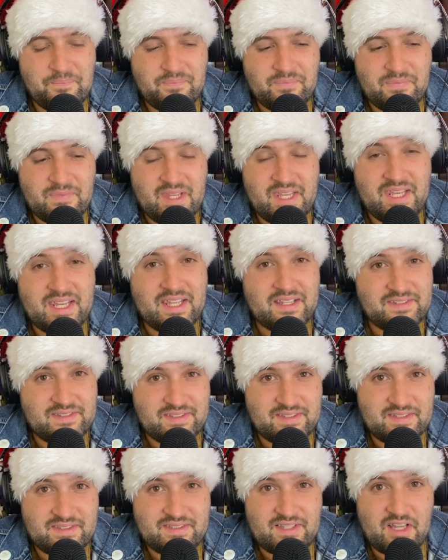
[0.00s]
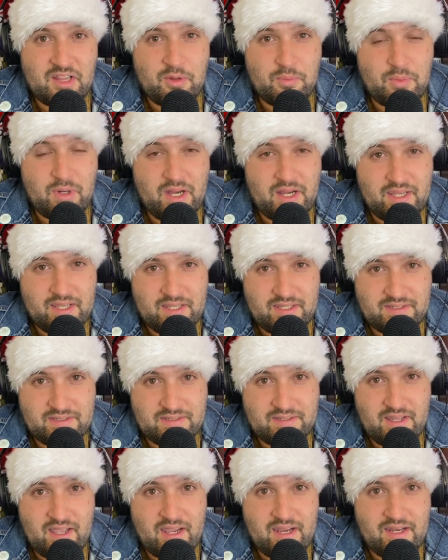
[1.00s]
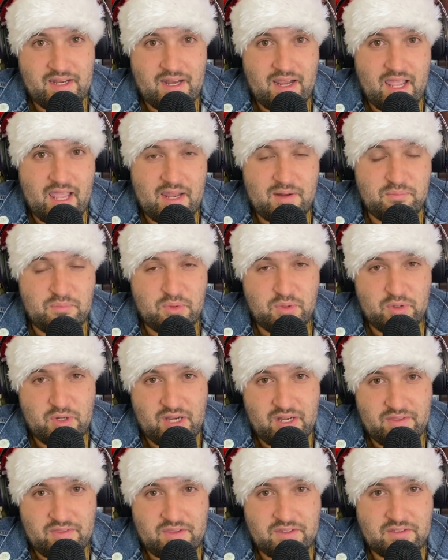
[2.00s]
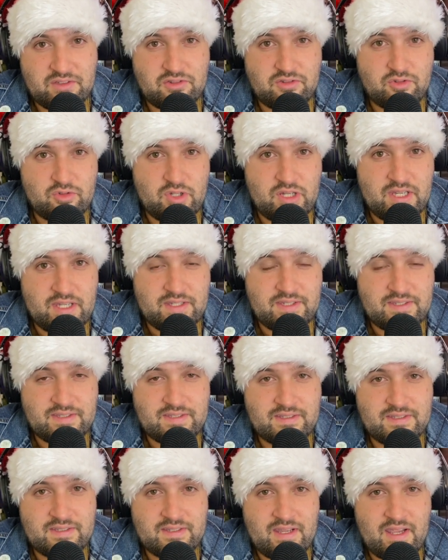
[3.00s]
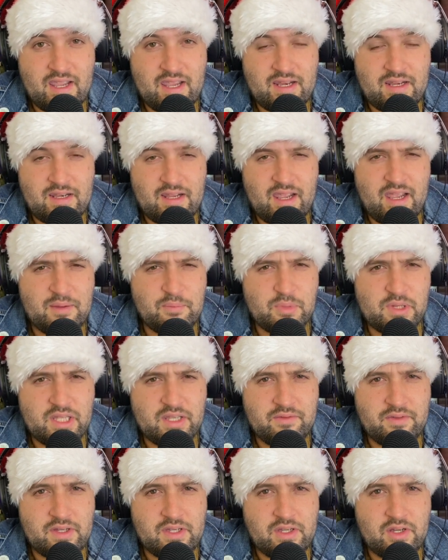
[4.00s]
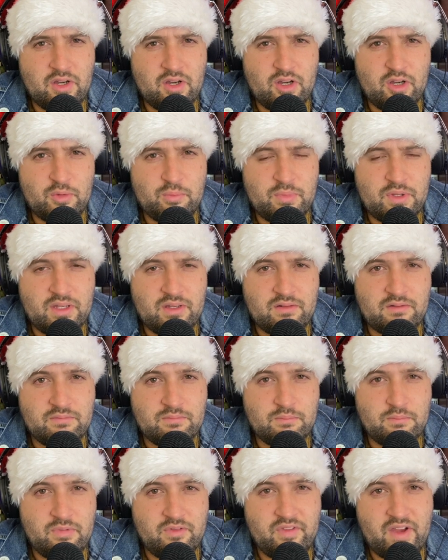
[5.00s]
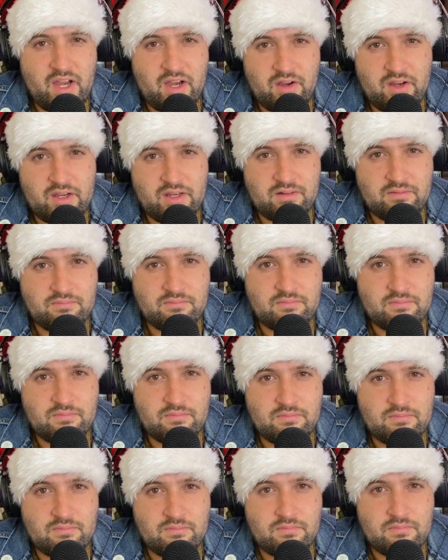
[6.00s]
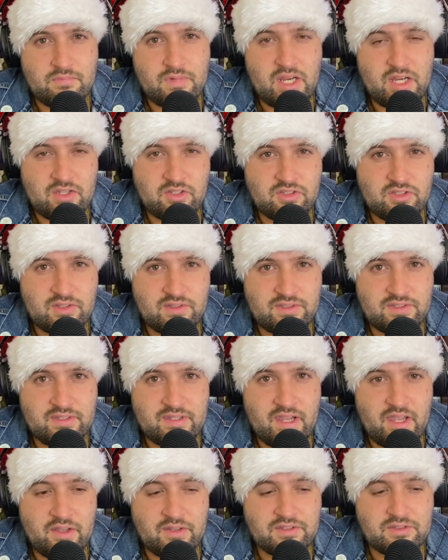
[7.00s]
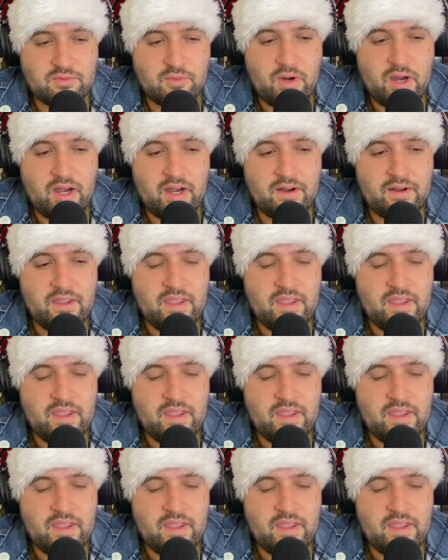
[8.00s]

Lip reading: he gets to celebrate his night and parade the streets, and I believe in Europe, in Bavarian nations and elsewhere,